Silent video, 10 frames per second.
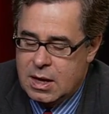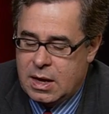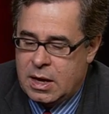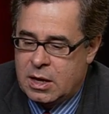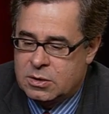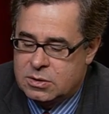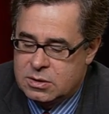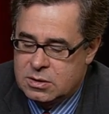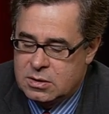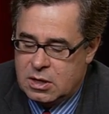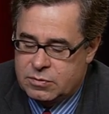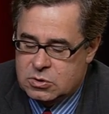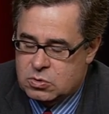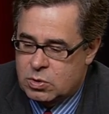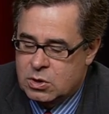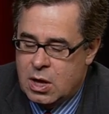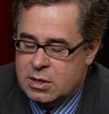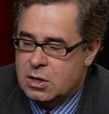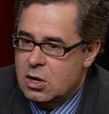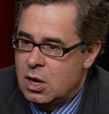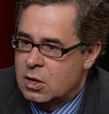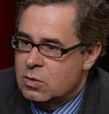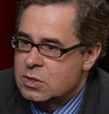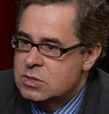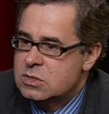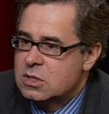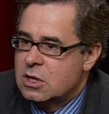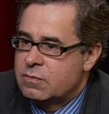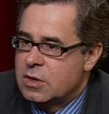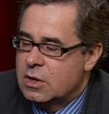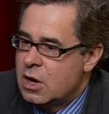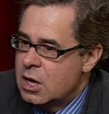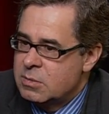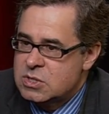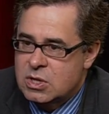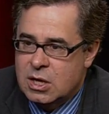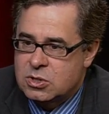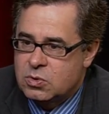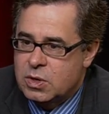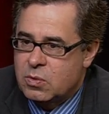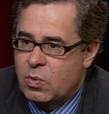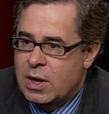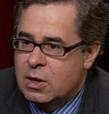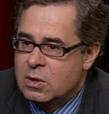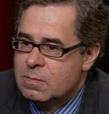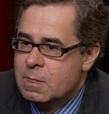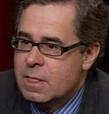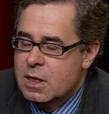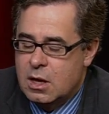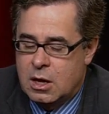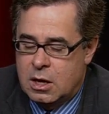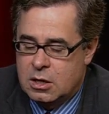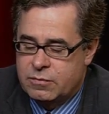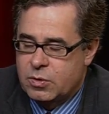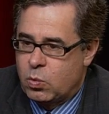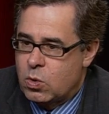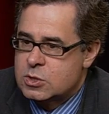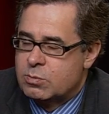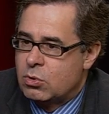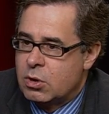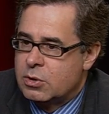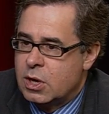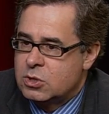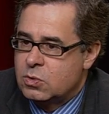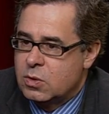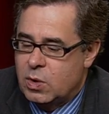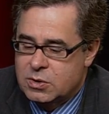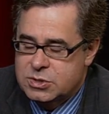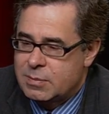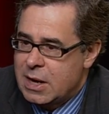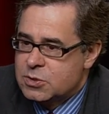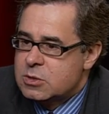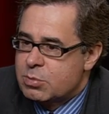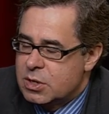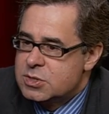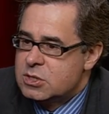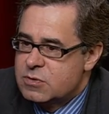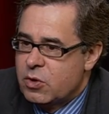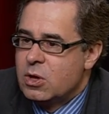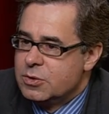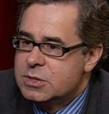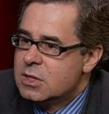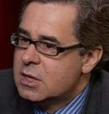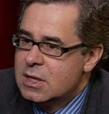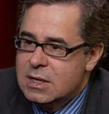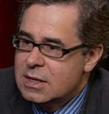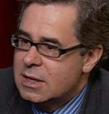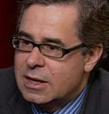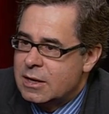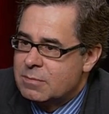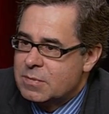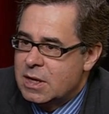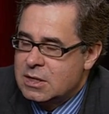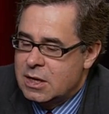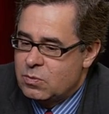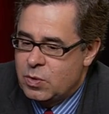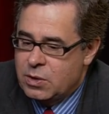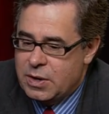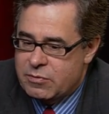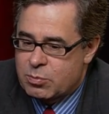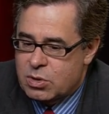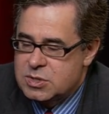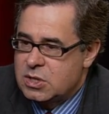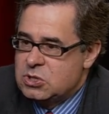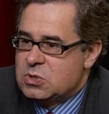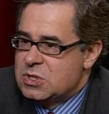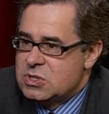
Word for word: and if there's gridlock in Congress, if the economy's not doing well, uh, if the wars abroad are not doing well, somehow it's the president's fault. Um, and yet we don't have a presidentialist